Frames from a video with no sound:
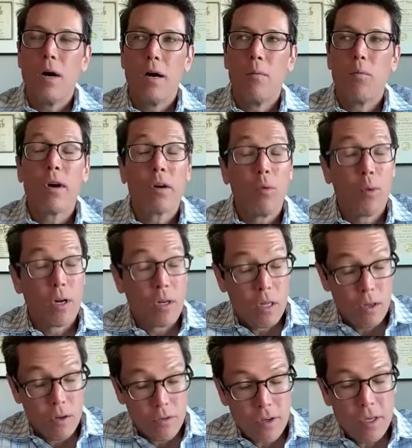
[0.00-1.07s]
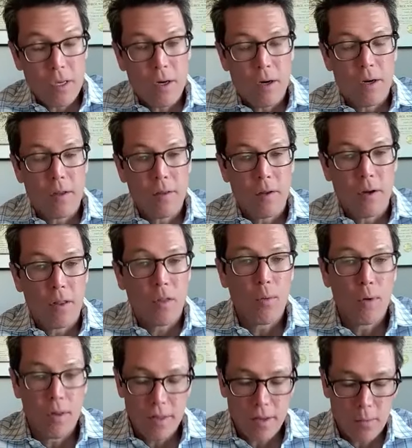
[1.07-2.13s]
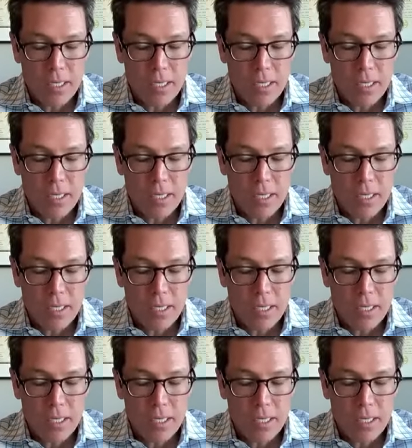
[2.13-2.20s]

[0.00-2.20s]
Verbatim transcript: um, we're we're closing on on the one that